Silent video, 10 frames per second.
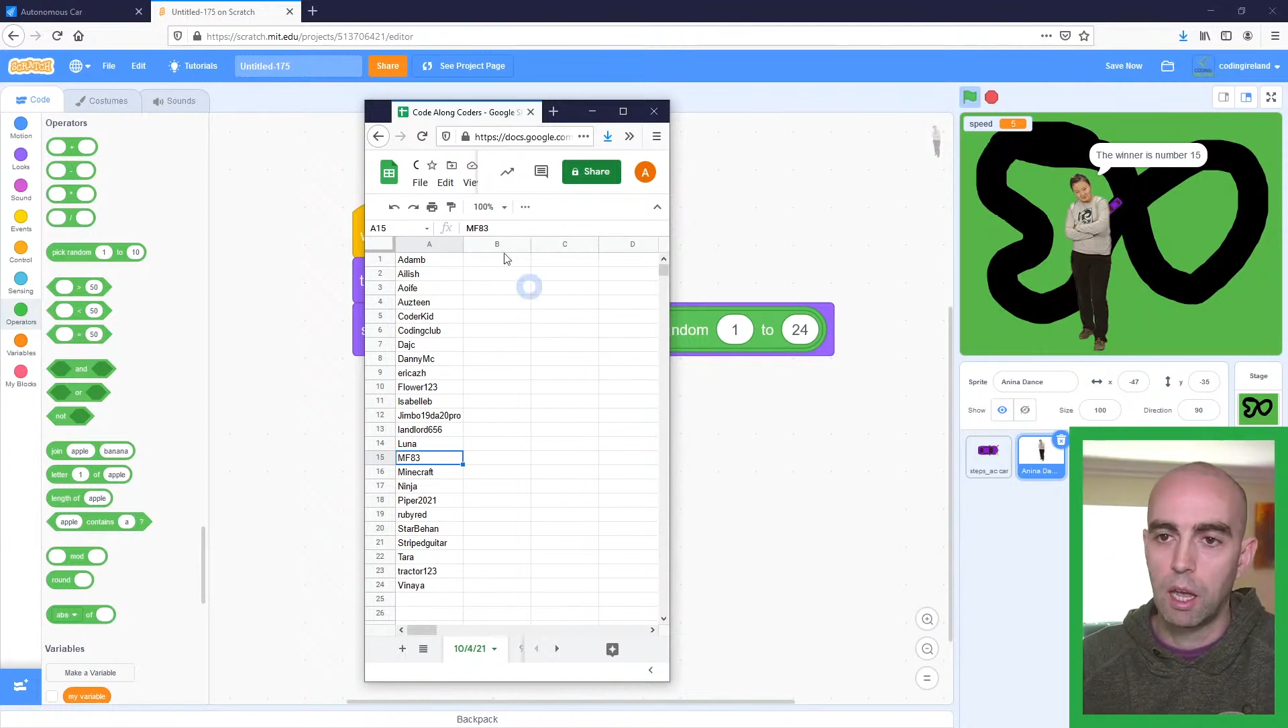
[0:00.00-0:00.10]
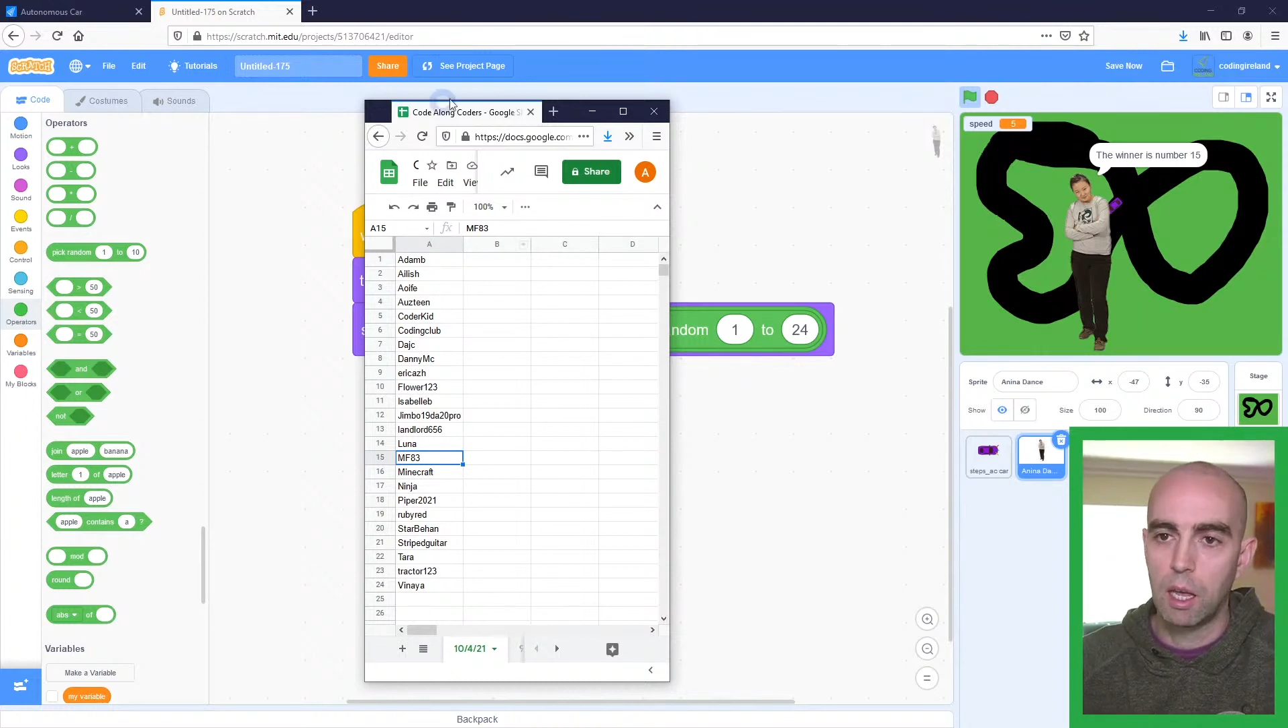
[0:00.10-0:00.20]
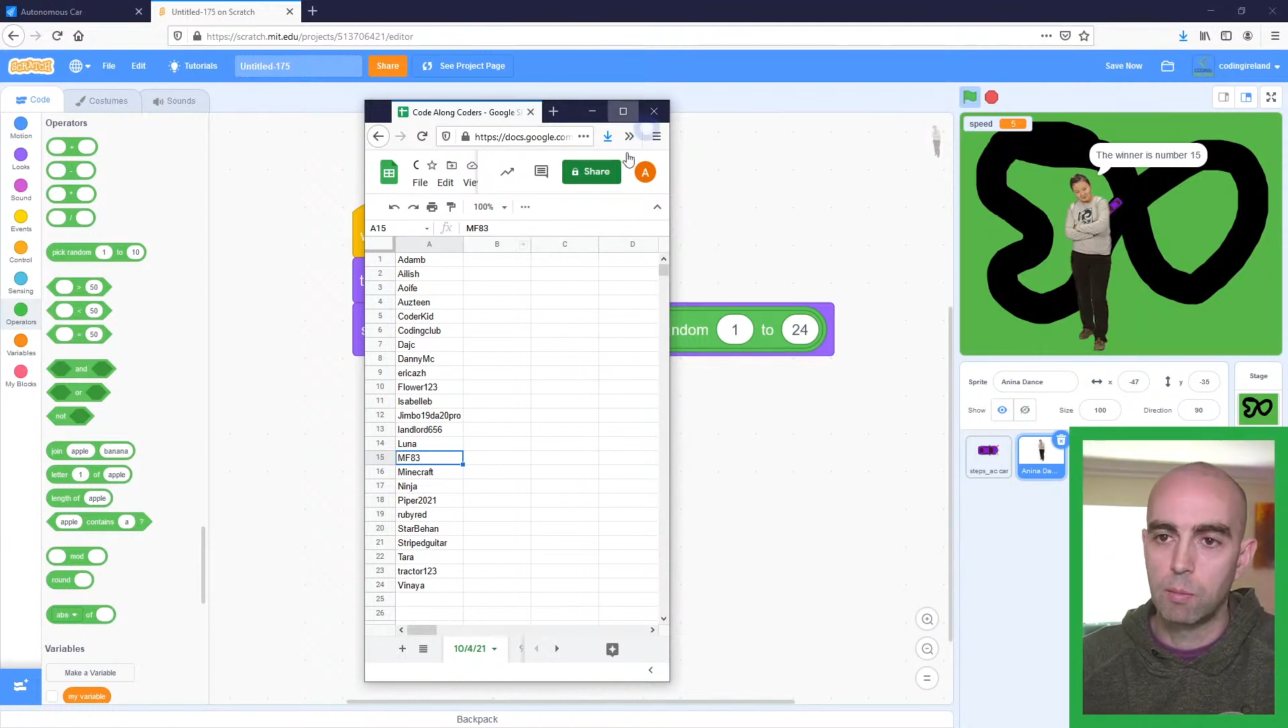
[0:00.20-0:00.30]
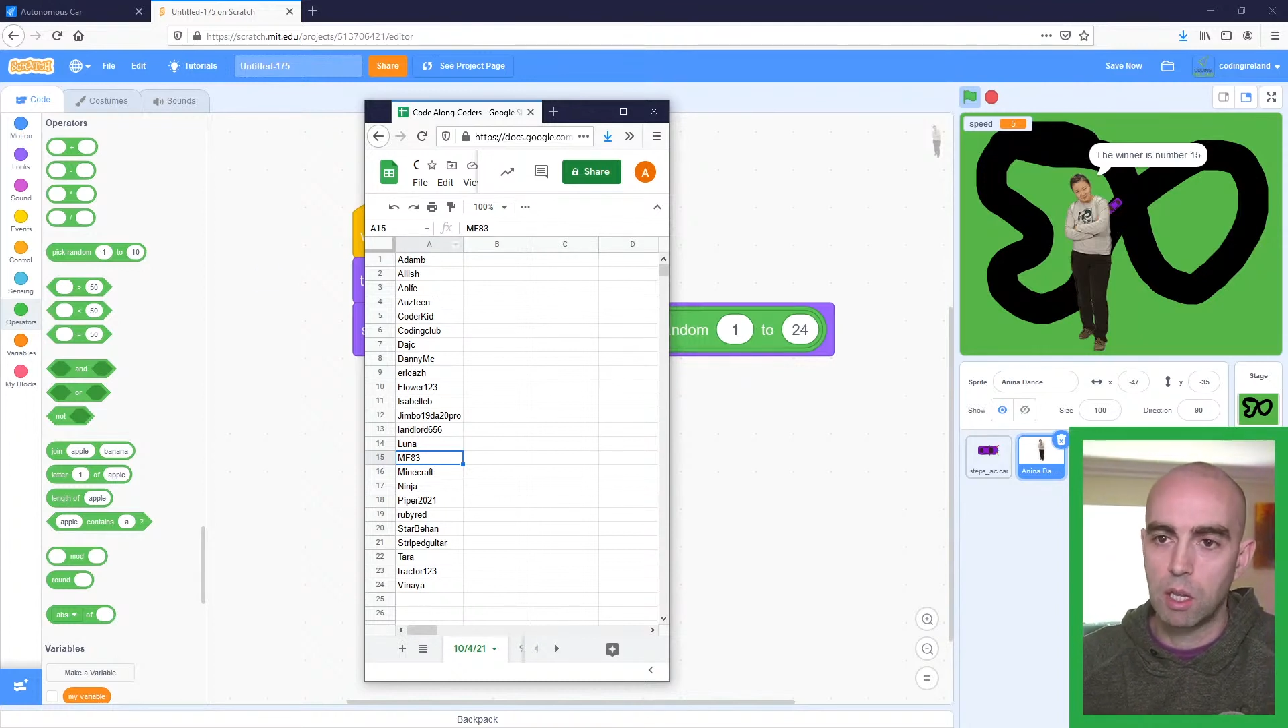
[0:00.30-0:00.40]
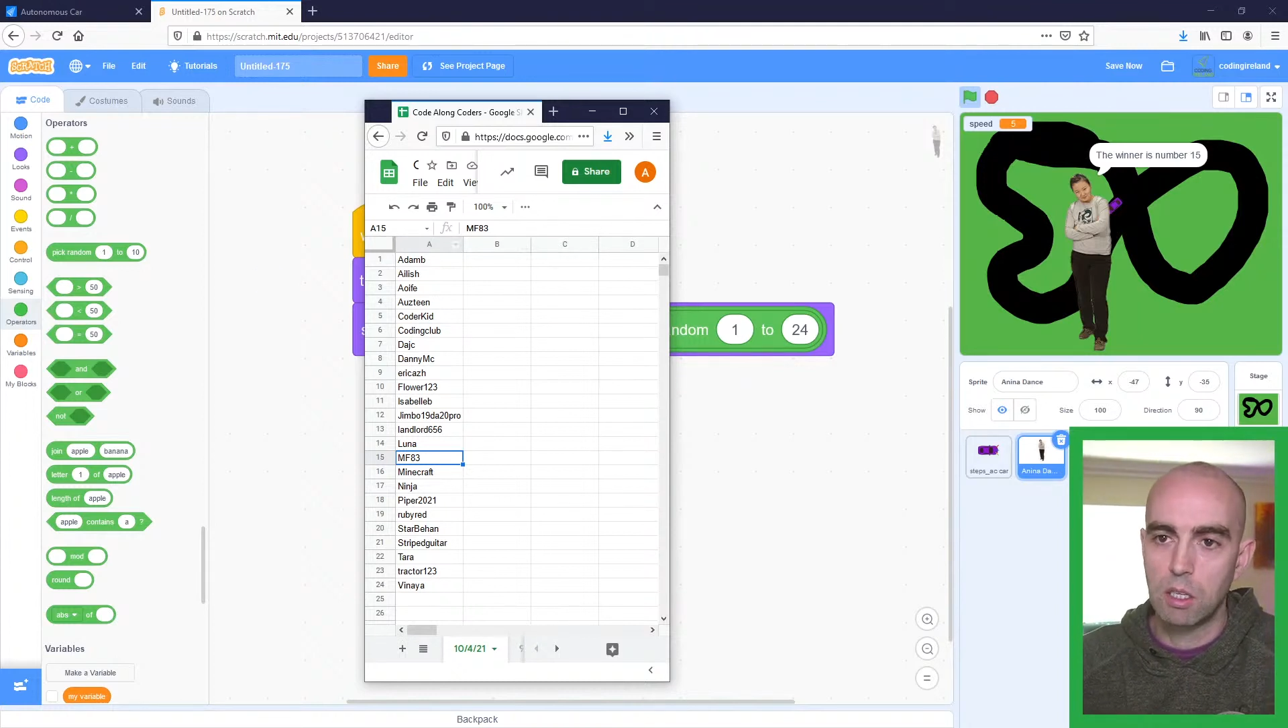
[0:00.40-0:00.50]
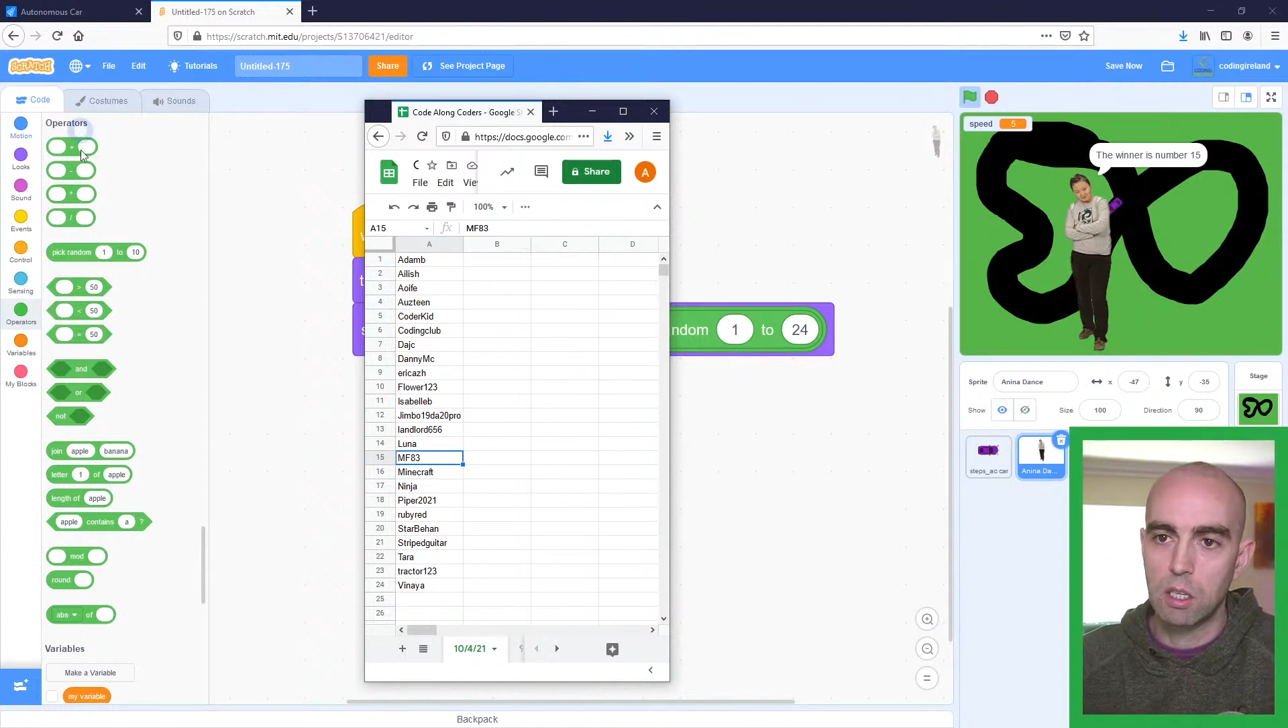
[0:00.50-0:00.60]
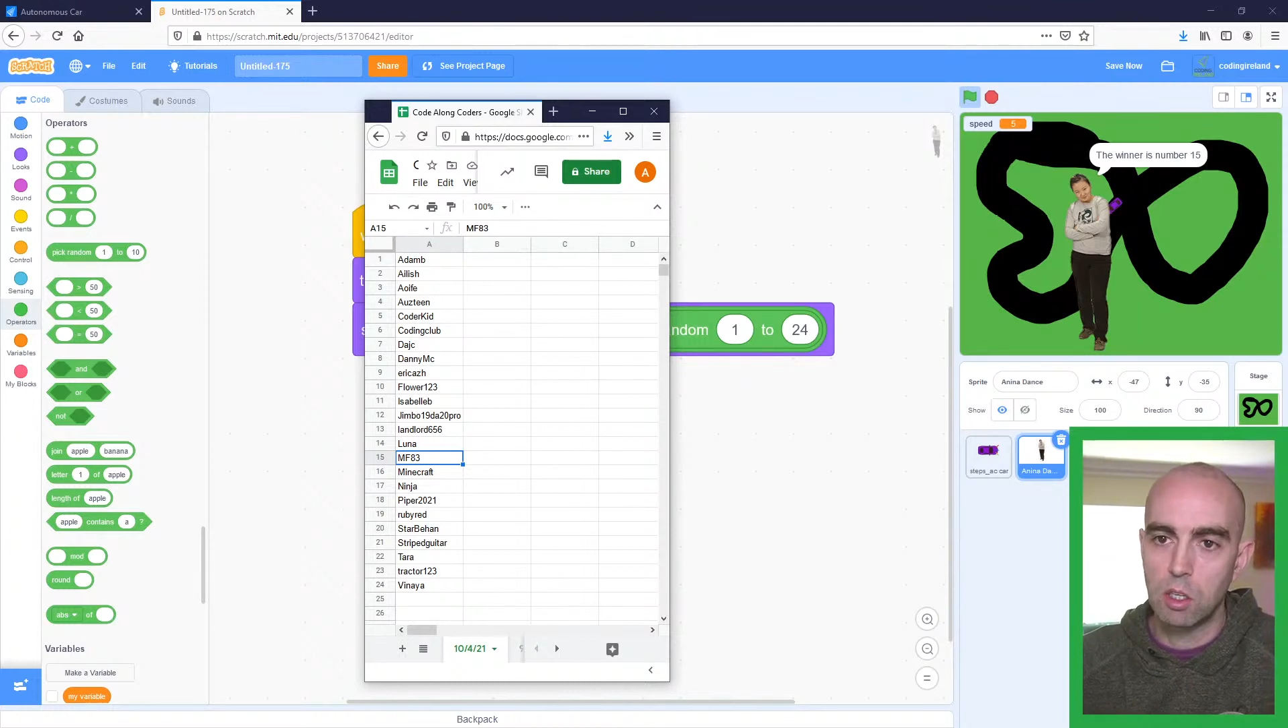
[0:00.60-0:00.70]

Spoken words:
that you can